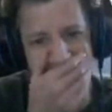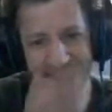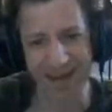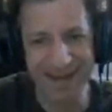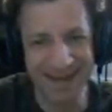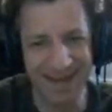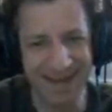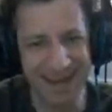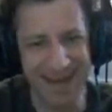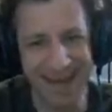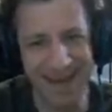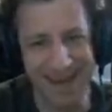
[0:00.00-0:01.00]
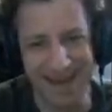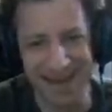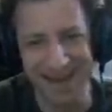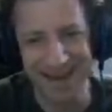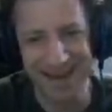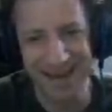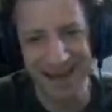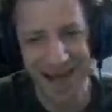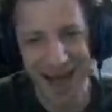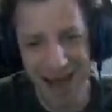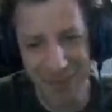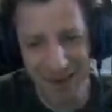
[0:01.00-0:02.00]
I can't.
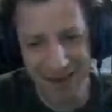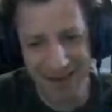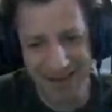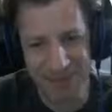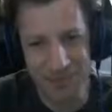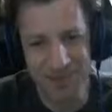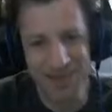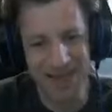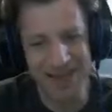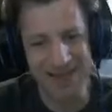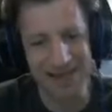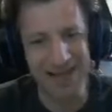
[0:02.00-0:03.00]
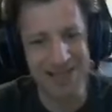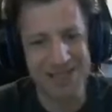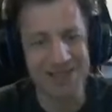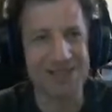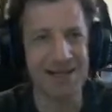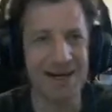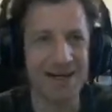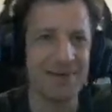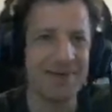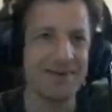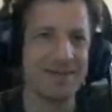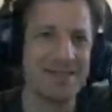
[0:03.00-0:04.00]
How am I going to play and actually talk
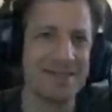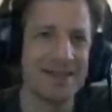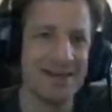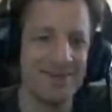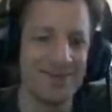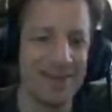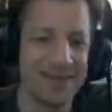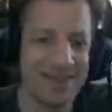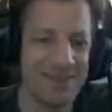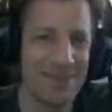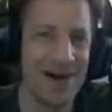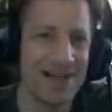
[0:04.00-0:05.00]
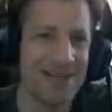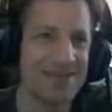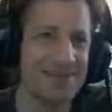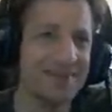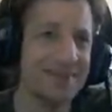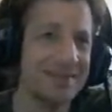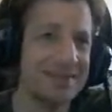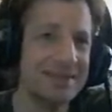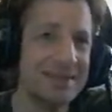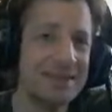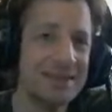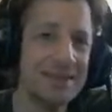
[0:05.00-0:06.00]
about this stuff? It's impossible.
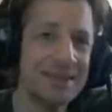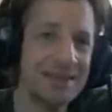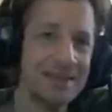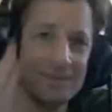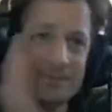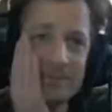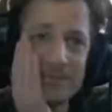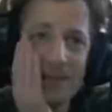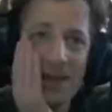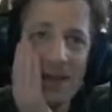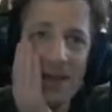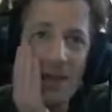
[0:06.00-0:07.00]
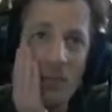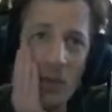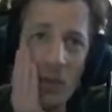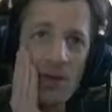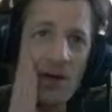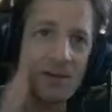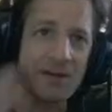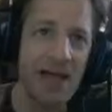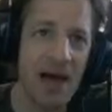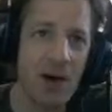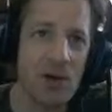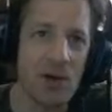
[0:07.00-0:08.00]
It won't
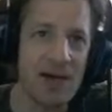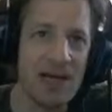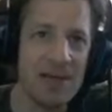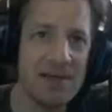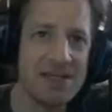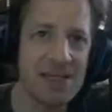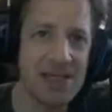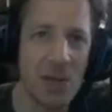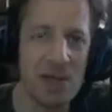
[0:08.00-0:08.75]
allow your enemies to go